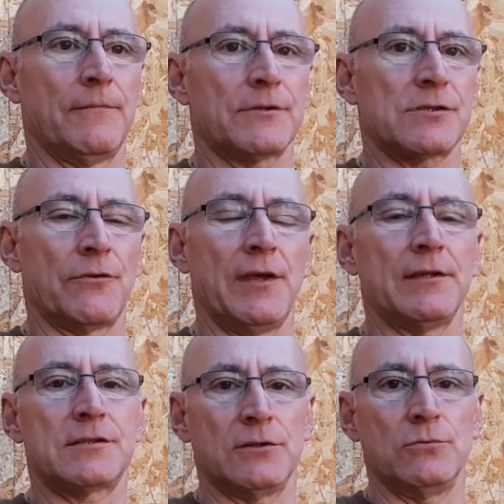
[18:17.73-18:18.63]
so they're
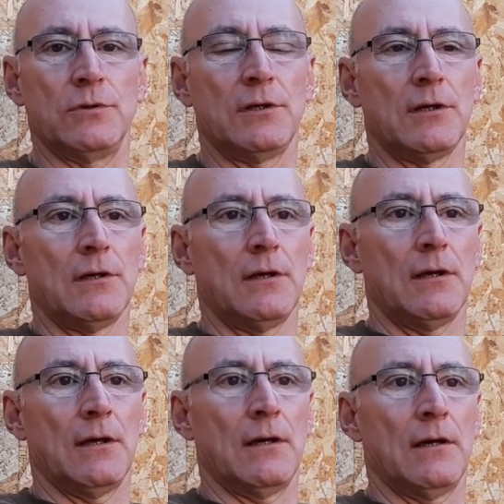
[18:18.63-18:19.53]
too
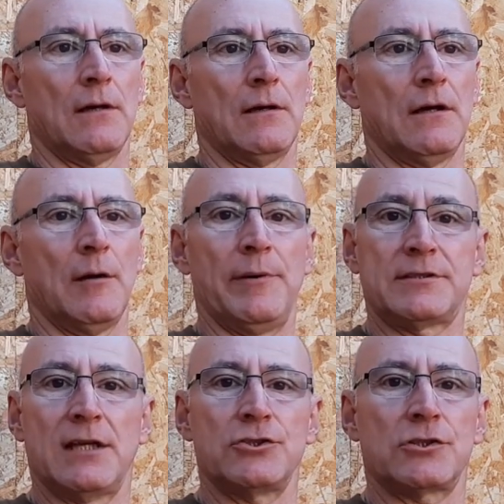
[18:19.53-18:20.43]
a
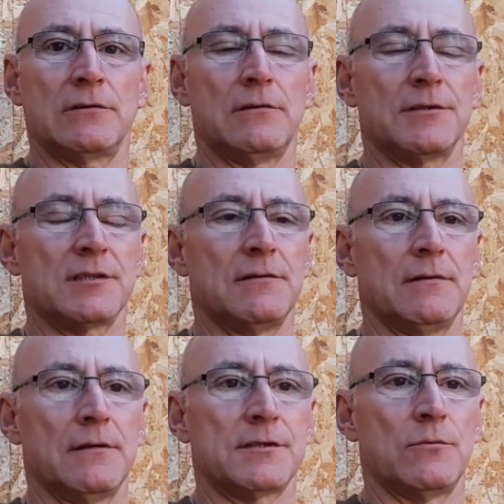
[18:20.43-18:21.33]
potential
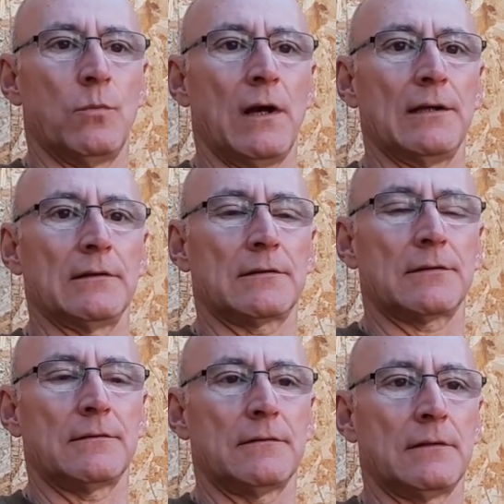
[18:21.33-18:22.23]
as a
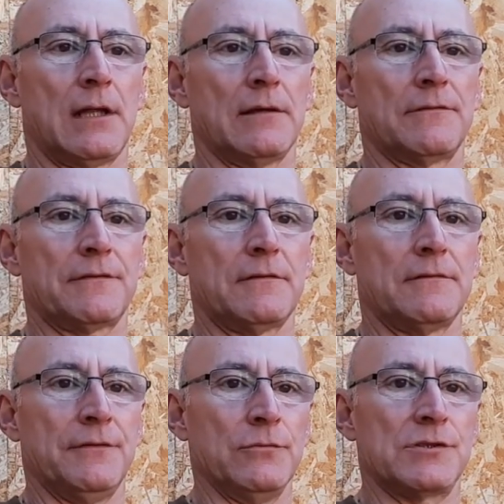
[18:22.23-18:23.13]
wildlife
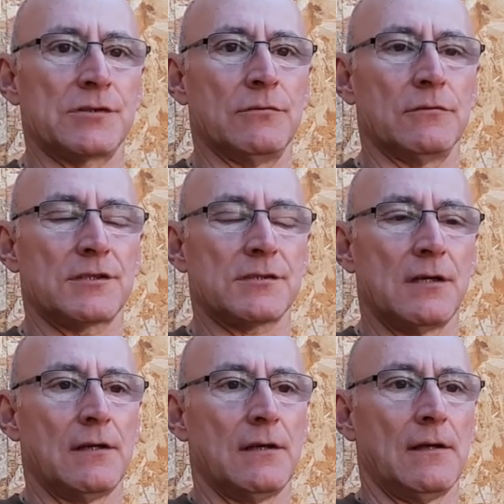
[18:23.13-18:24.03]
food source
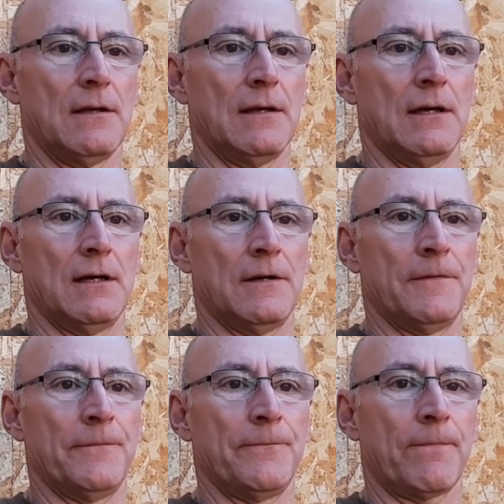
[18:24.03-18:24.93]

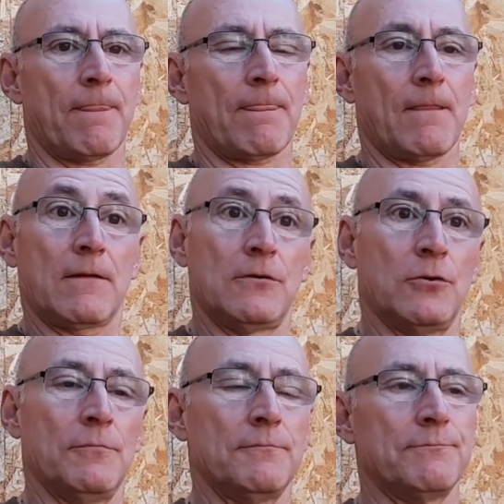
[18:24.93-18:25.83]

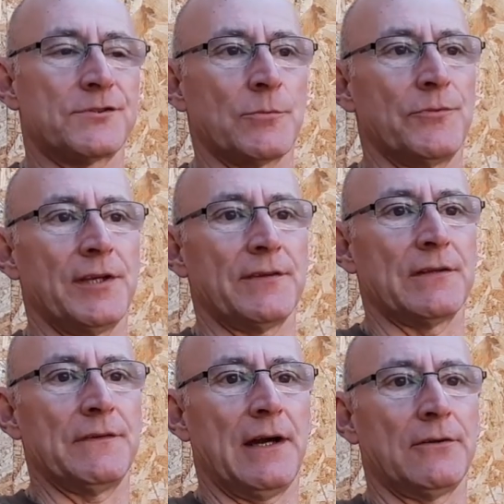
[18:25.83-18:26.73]
come something hit the
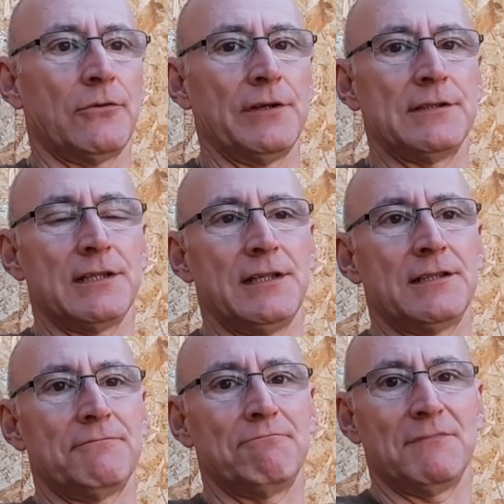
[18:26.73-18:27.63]
fan, or
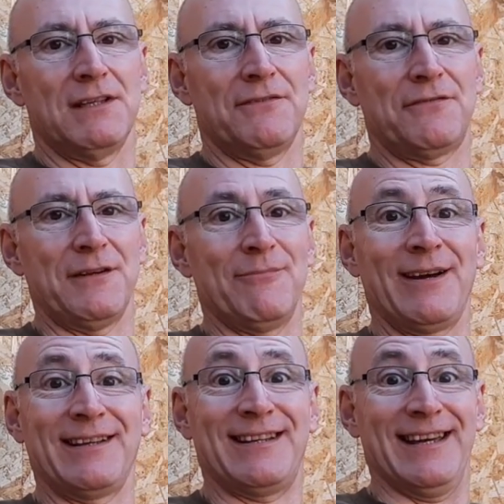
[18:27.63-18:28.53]
indeed, if in
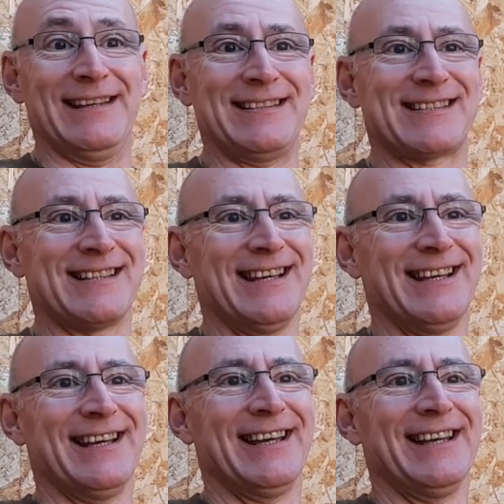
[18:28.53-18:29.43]
my case
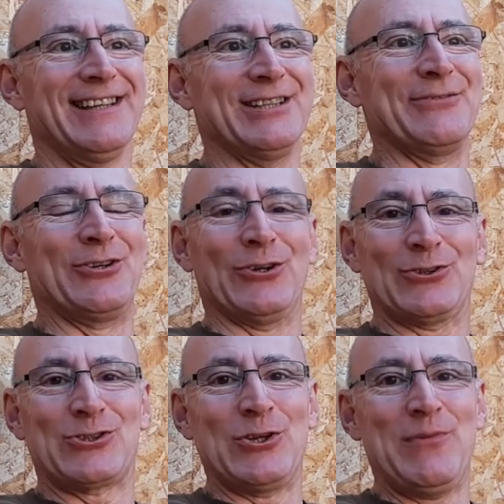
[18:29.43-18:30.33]
you've got
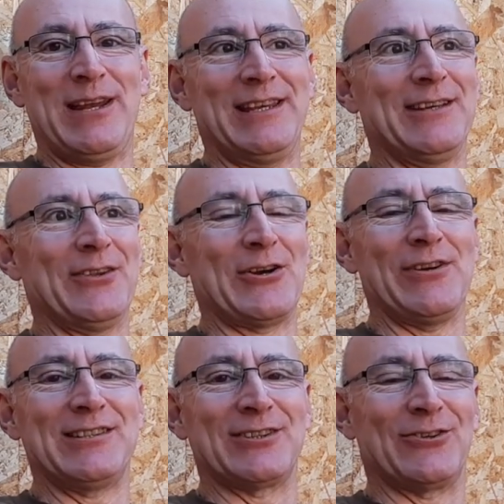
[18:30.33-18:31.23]
too many and they're
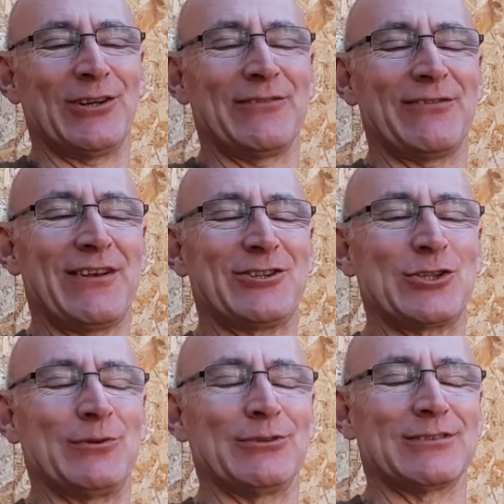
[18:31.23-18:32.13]
eating all of your
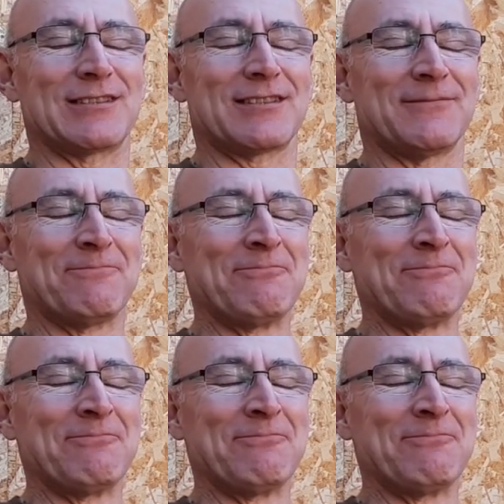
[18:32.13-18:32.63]
vegetables.